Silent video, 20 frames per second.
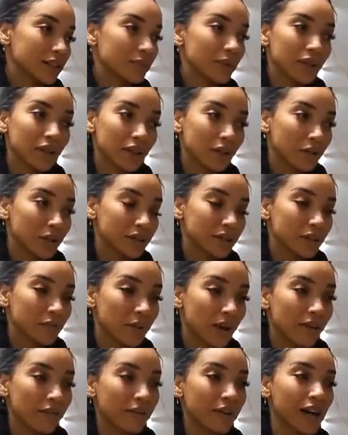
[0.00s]
spending the rest of
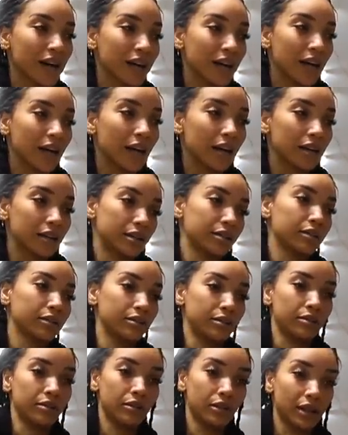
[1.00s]
my Friday
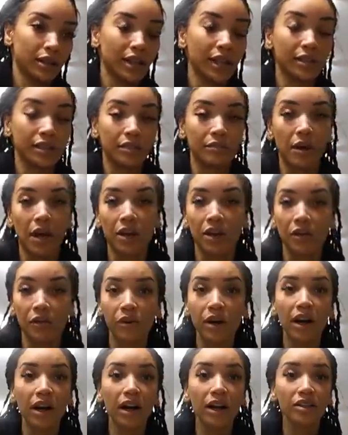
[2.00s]
organizing my
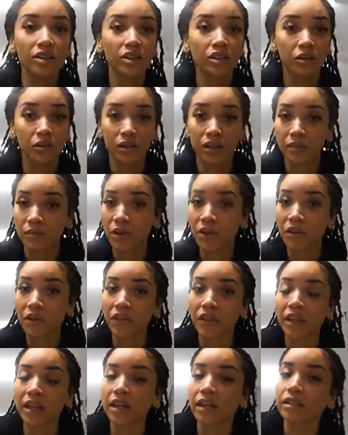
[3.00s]
garage and doing some other
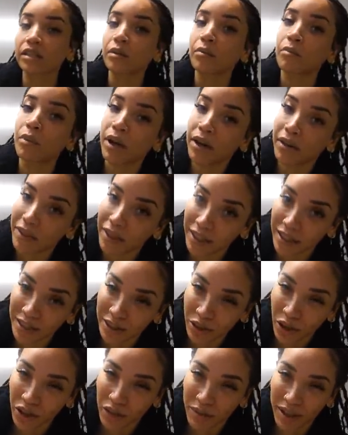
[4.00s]
things, but then I
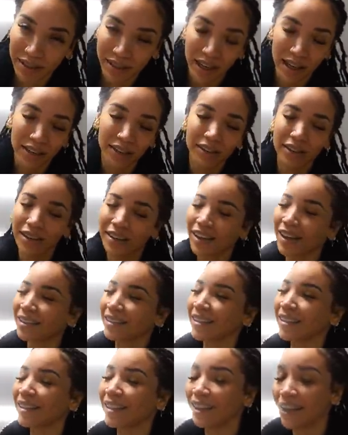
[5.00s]
started my cycle and I
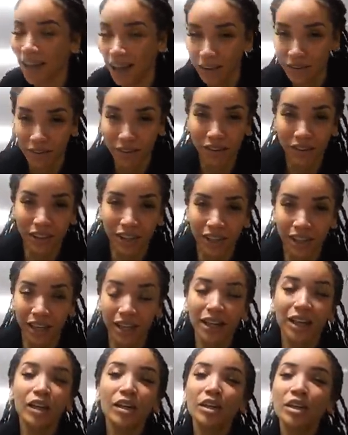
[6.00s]
did not feel
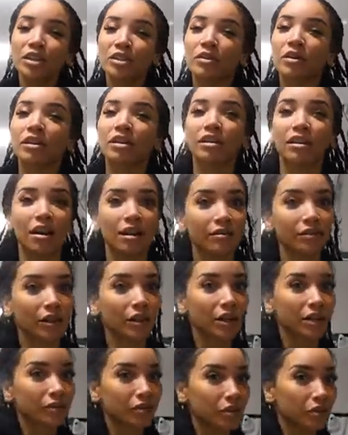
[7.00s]
good, so I did not
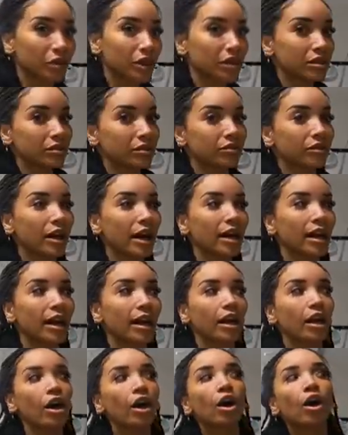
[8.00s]
vlog for the rest of
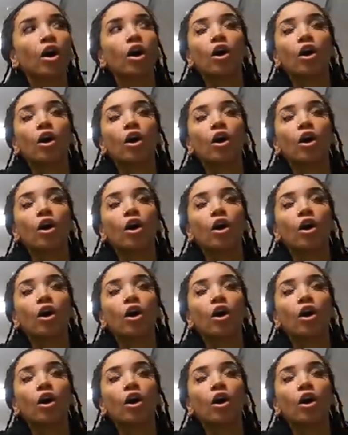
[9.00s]
Friday